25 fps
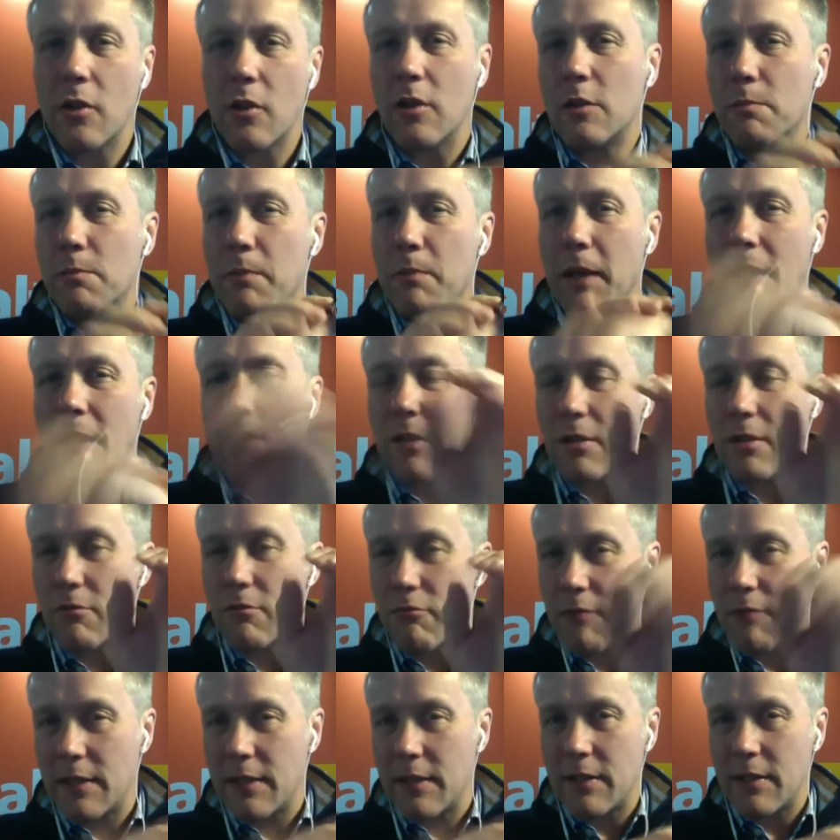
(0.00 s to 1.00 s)
as big as the
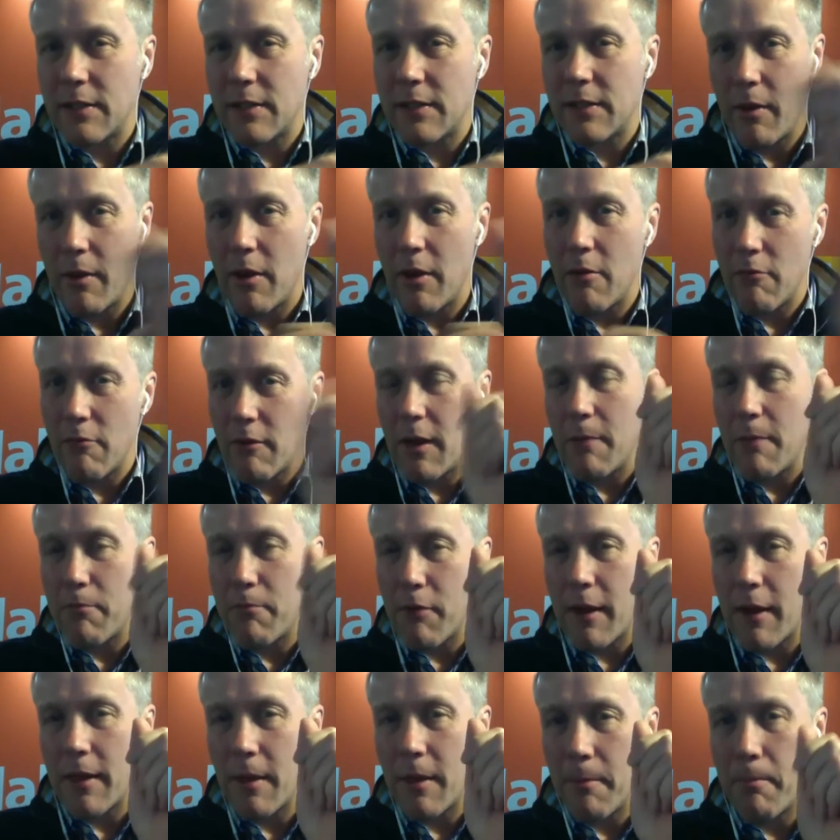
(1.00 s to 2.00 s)
wrist here where you really
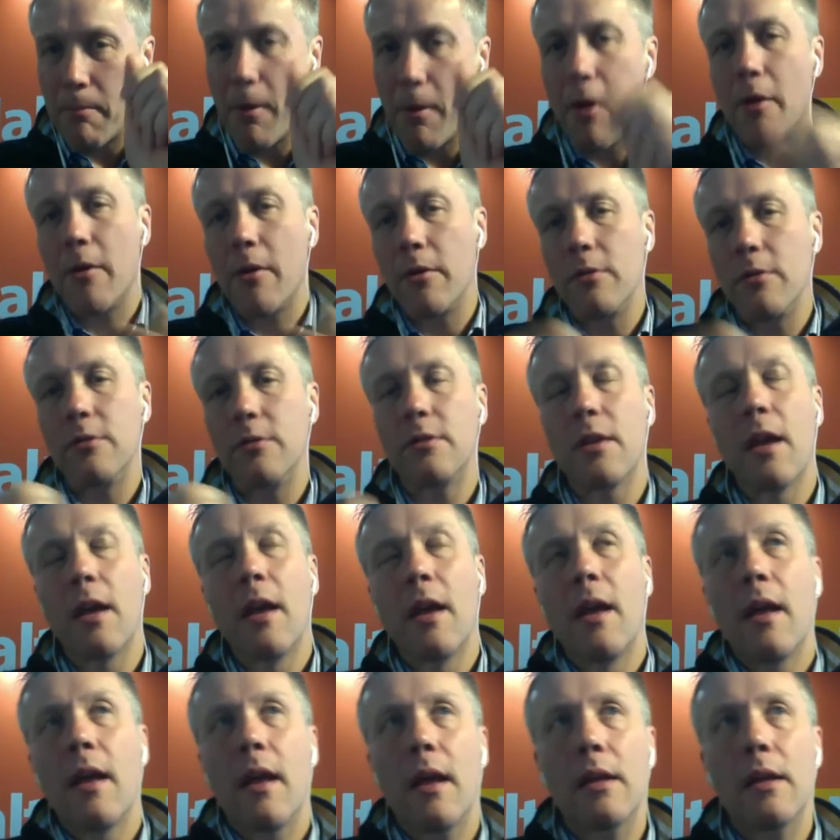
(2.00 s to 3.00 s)
break the bones.
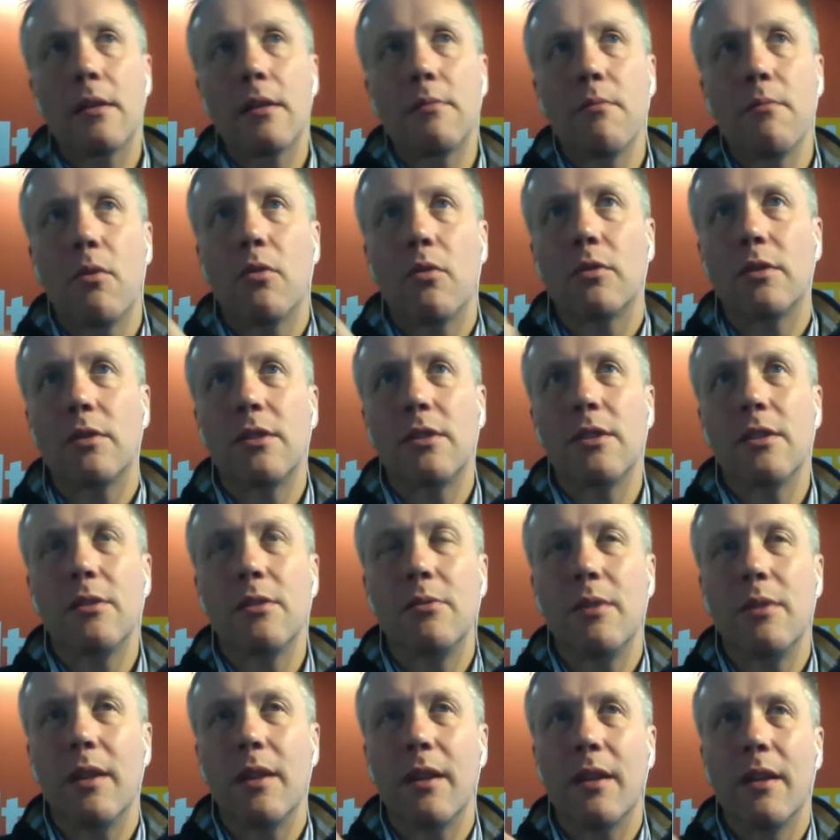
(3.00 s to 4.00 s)
It's more to
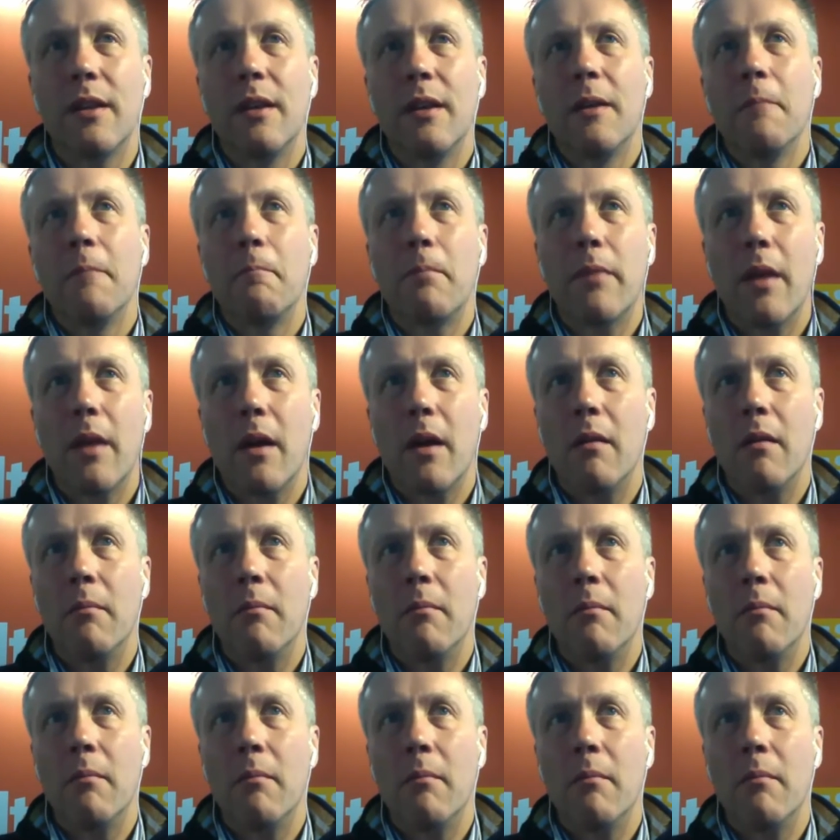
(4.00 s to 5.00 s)
do with
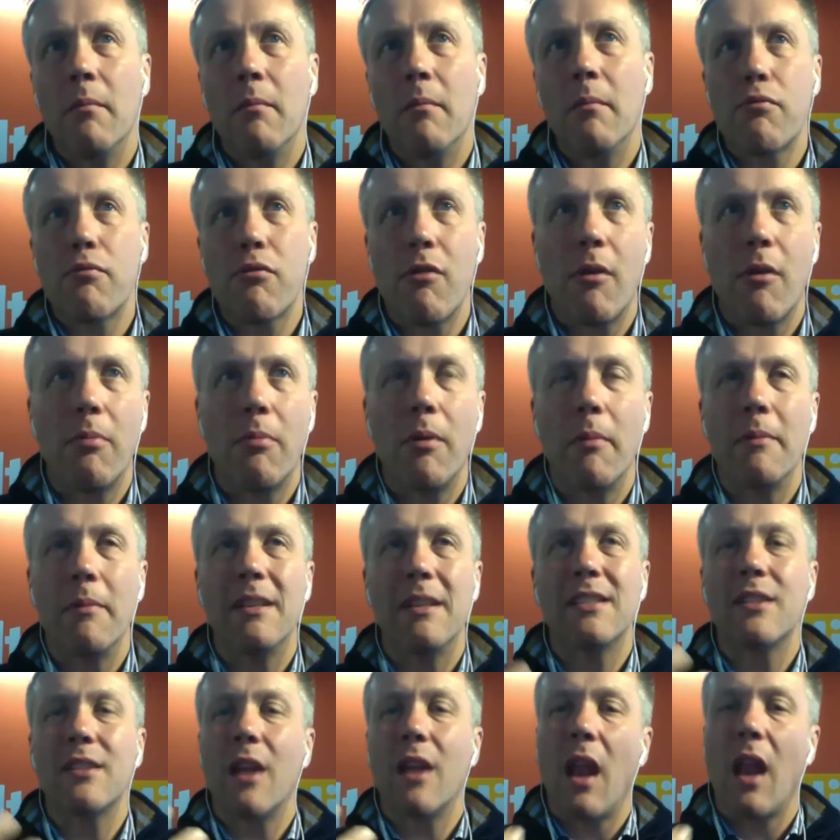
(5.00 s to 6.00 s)
a problem.
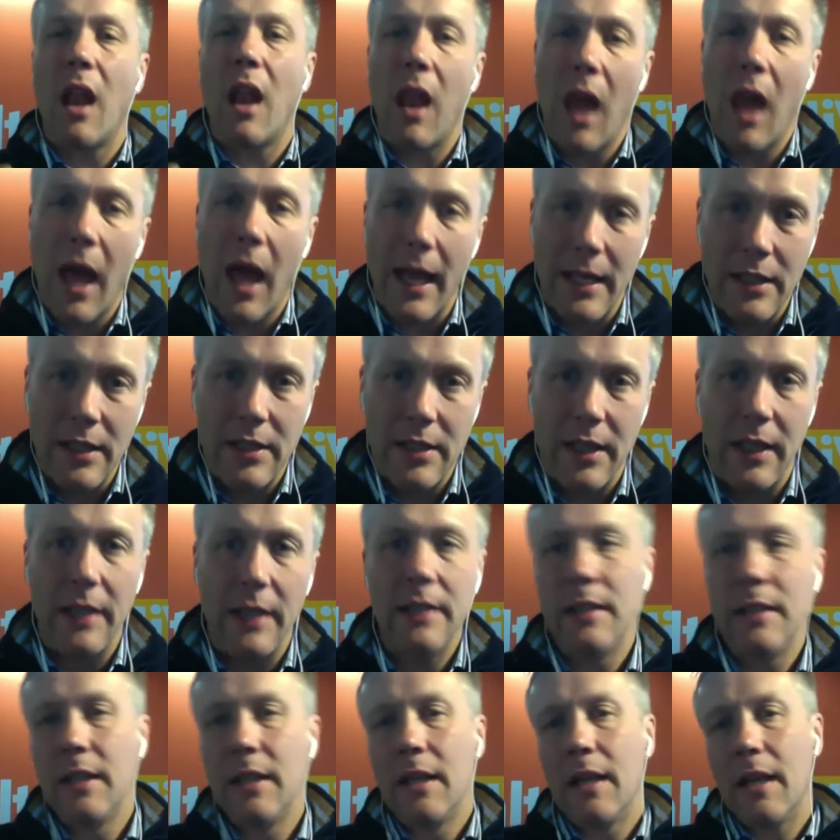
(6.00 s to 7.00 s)
It's
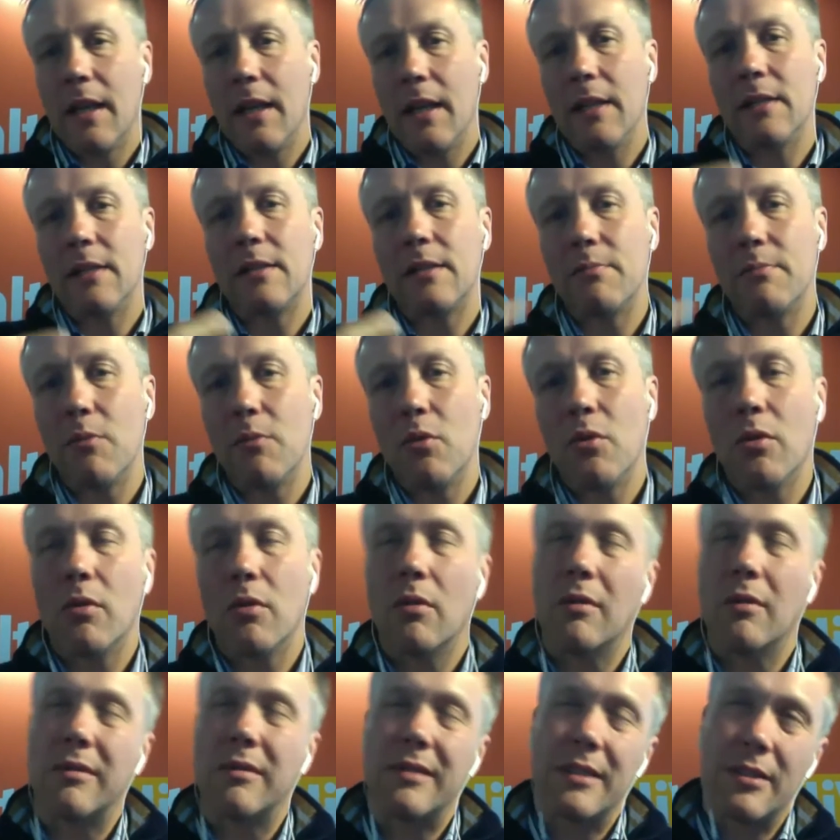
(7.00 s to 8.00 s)
lighter. It's
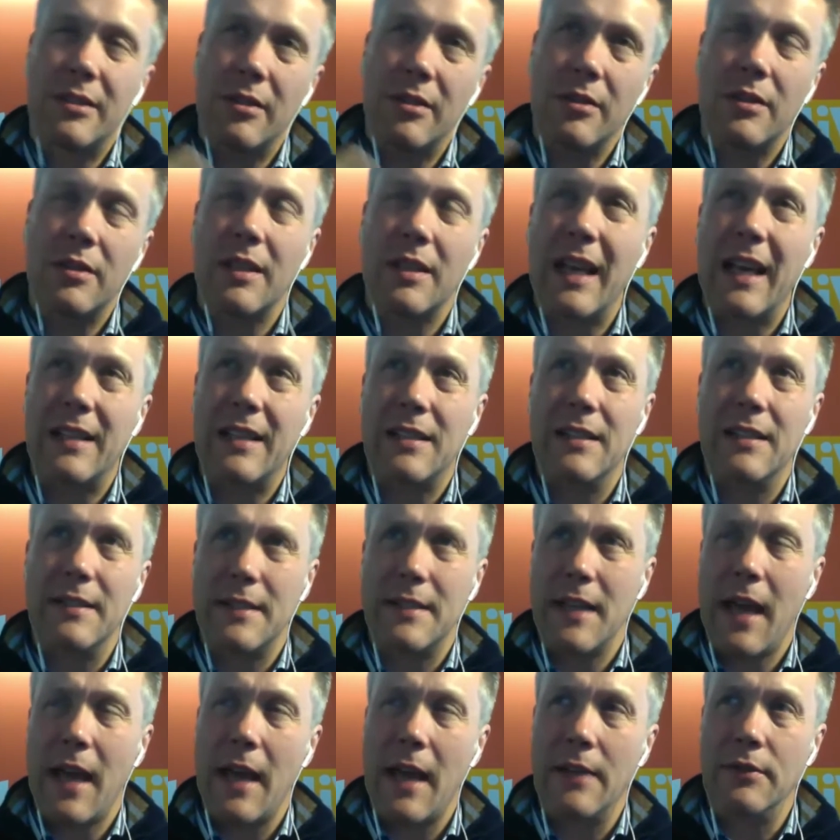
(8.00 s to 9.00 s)
not as
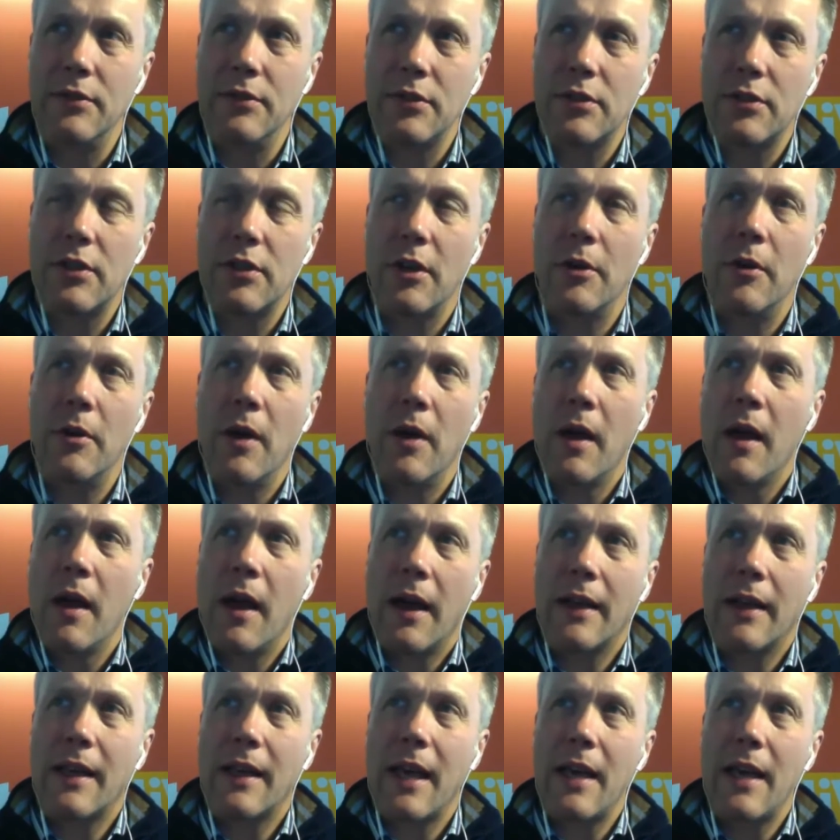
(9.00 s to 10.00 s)
intense. So
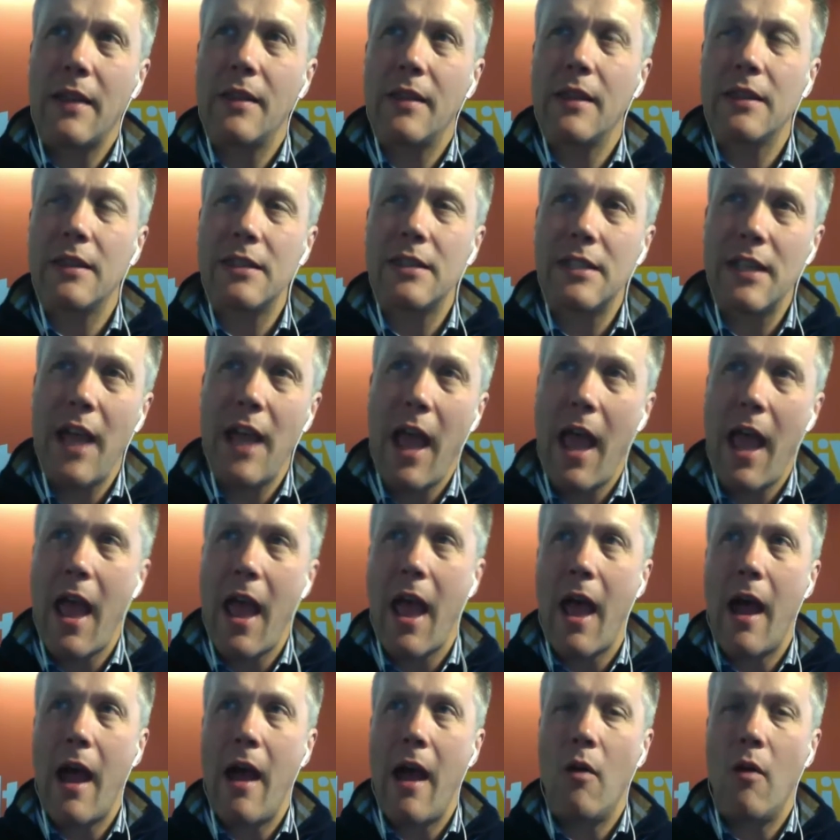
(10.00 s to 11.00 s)
again, the
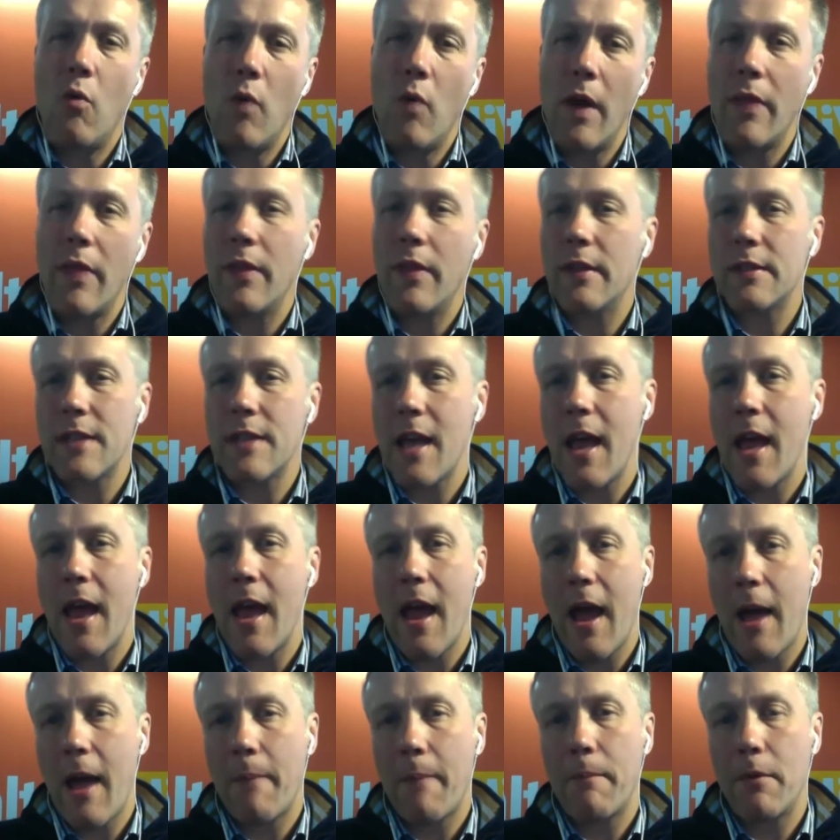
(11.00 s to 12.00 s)
tear, when the
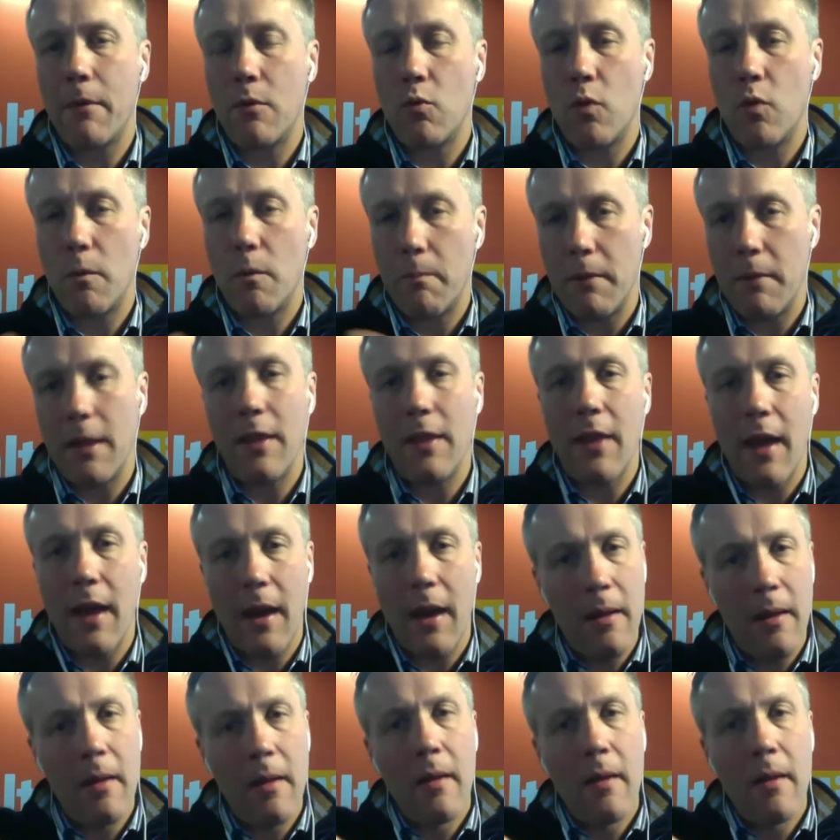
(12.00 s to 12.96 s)
tear happened, would be that